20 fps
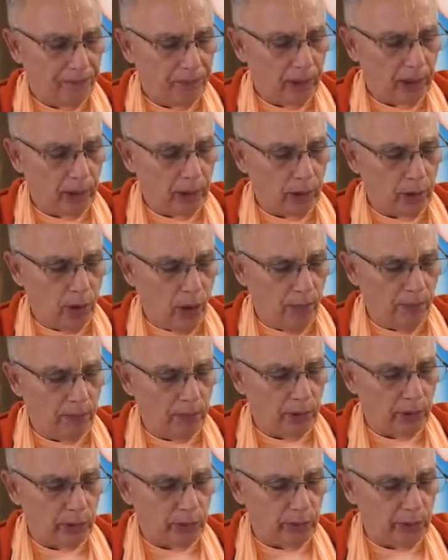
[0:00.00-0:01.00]
The
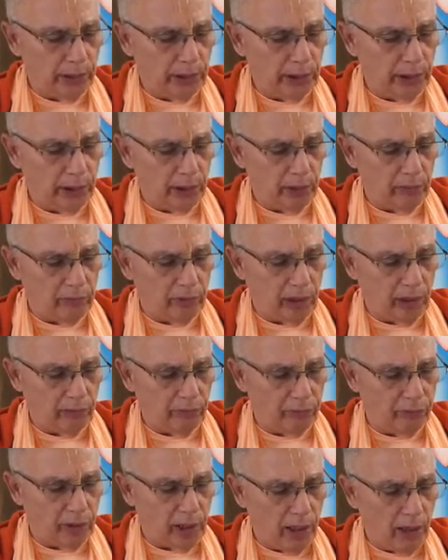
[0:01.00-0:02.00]
topmost region of
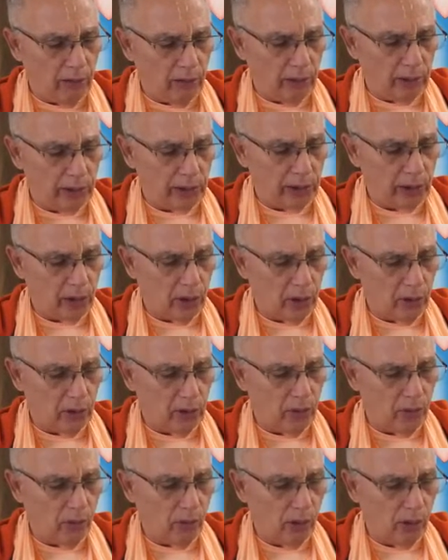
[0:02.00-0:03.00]
that flower is called the
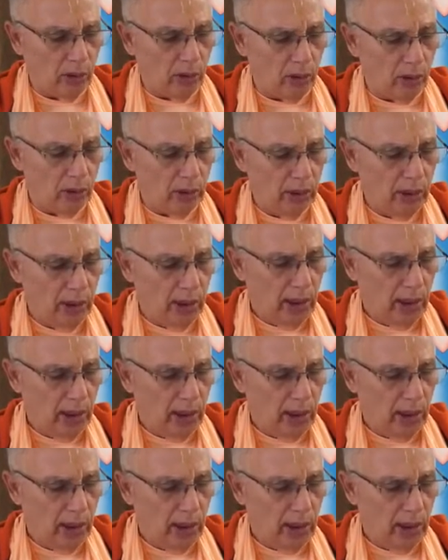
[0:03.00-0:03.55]
whorl,